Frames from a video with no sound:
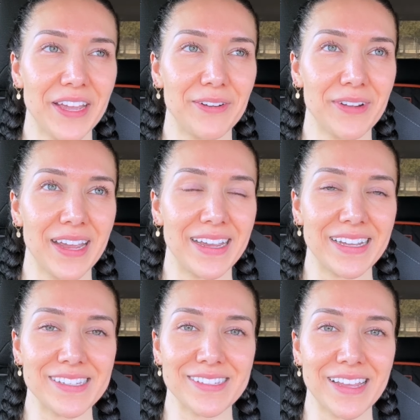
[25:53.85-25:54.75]
okay,
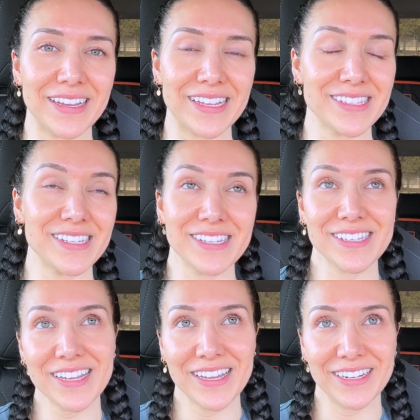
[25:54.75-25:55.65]
I guess this is
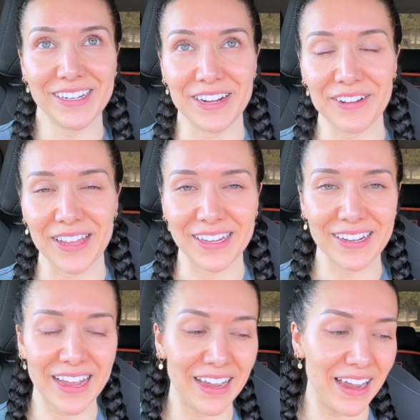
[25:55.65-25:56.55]
it, like,
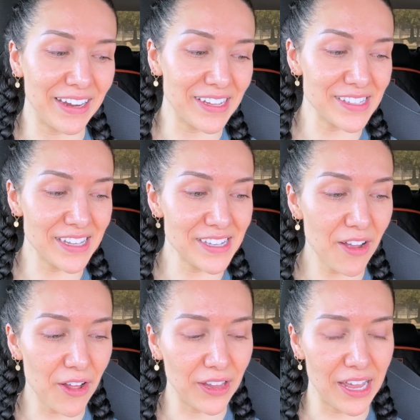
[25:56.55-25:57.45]
I guess that's
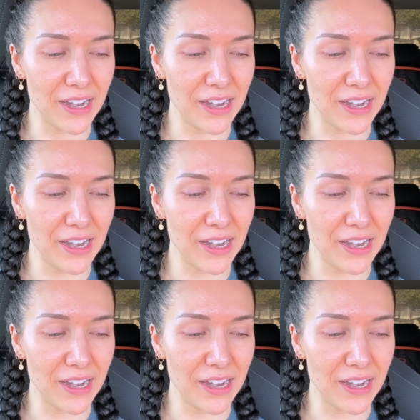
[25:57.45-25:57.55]
all.